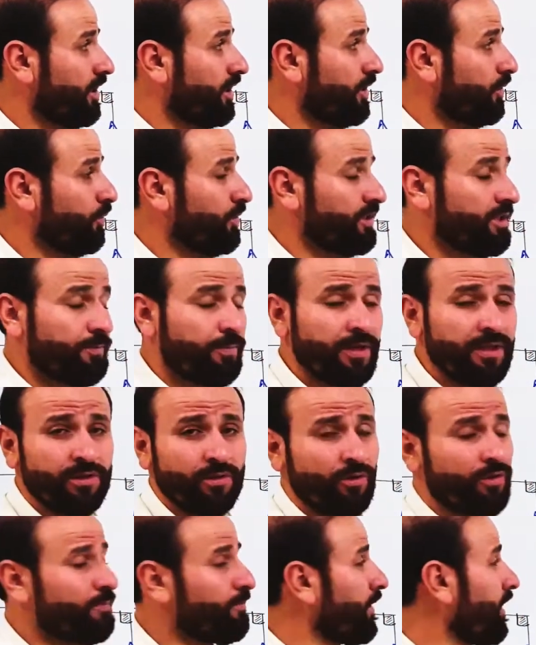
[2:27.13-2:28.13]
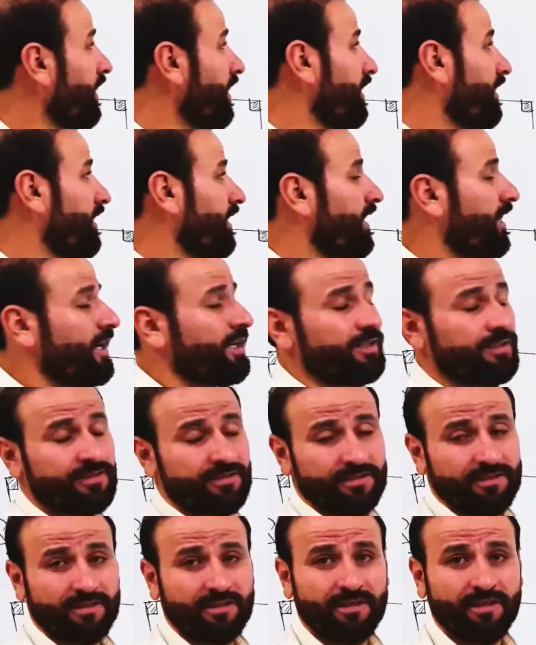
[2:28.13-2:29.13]
We depend on parallel lines,
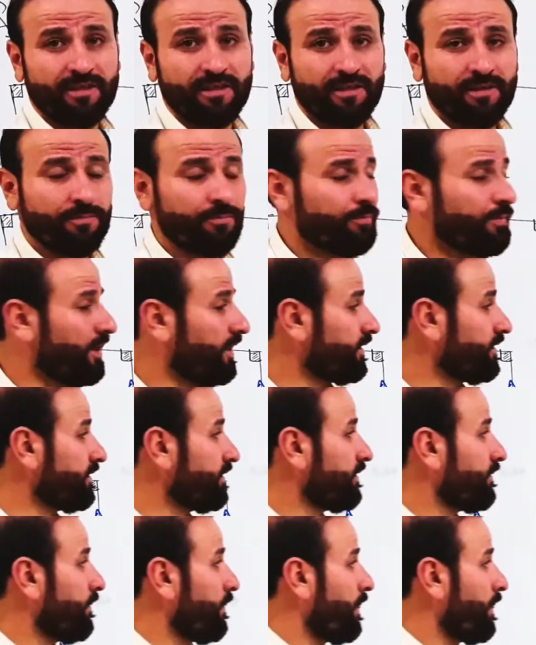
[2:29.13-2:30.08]
but